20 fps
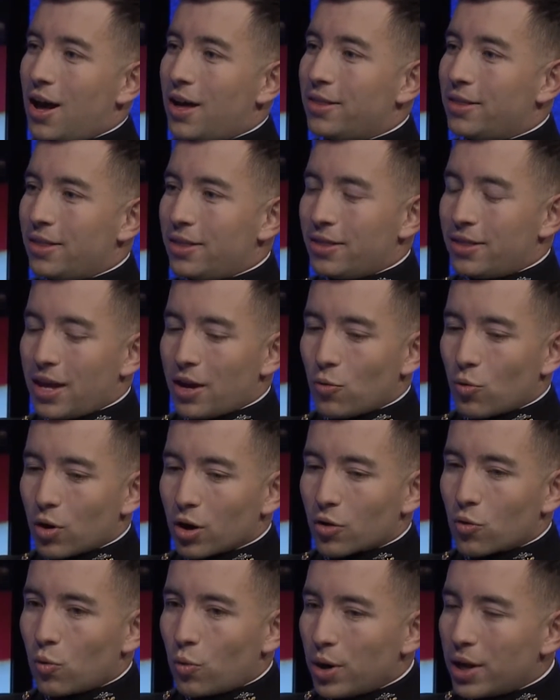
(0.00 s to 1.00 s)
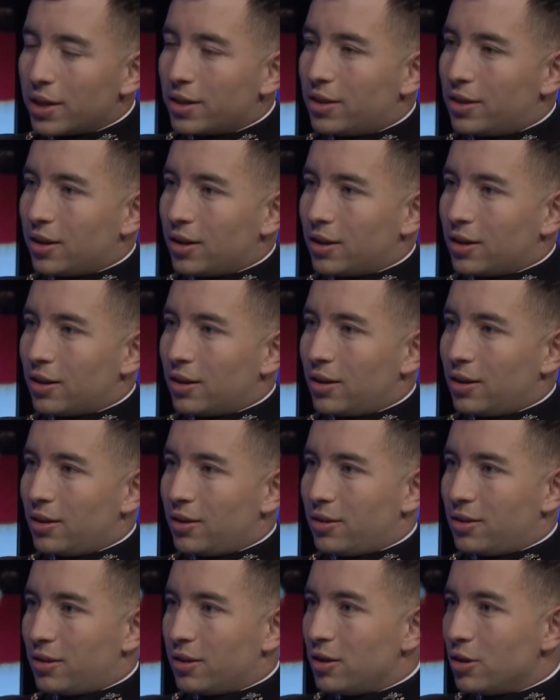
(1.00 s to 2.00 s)
And they work with the
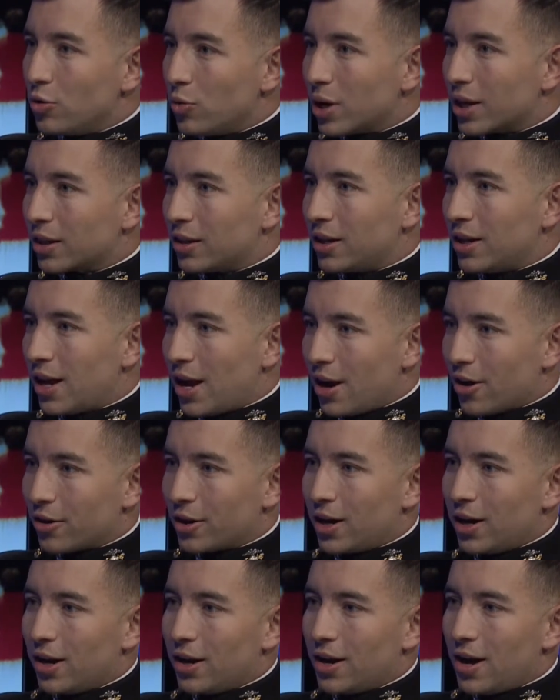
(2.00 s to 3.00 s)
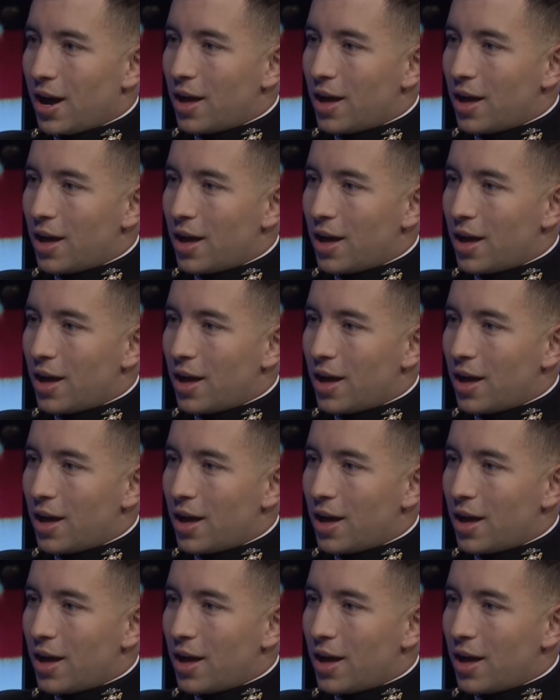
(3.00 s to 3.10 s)
New England area,